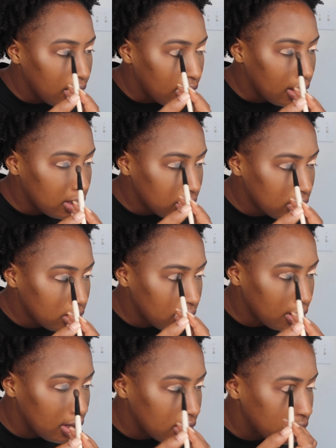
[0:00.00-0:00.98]
it's just
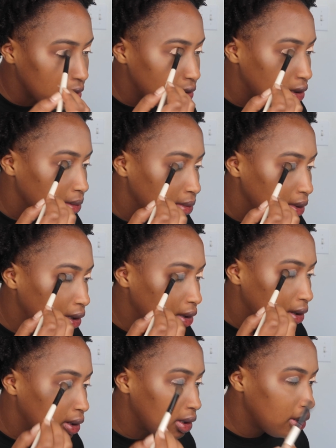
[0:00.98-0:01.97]
crazy to
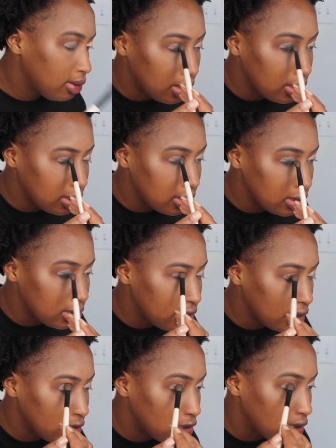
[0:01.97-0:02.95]
me that this is
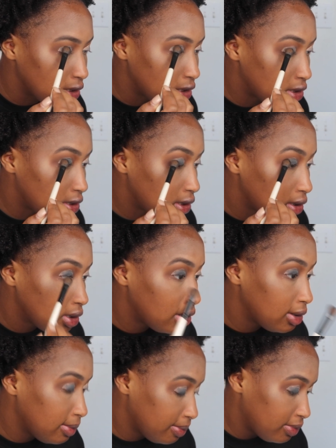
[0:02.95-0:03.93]
just,
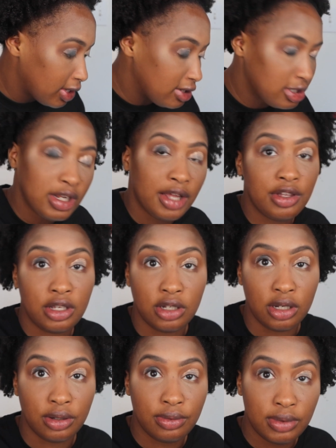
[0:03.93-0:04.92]
it's nothing
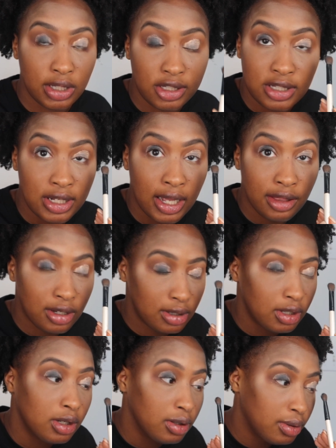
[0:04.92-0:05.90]
new. It's nothing
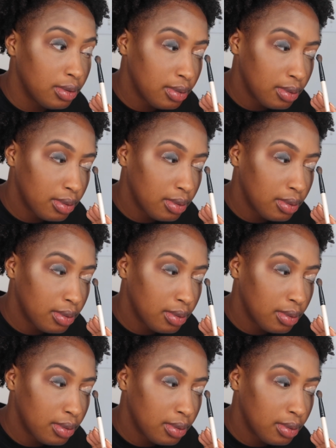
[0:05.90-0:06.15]
new.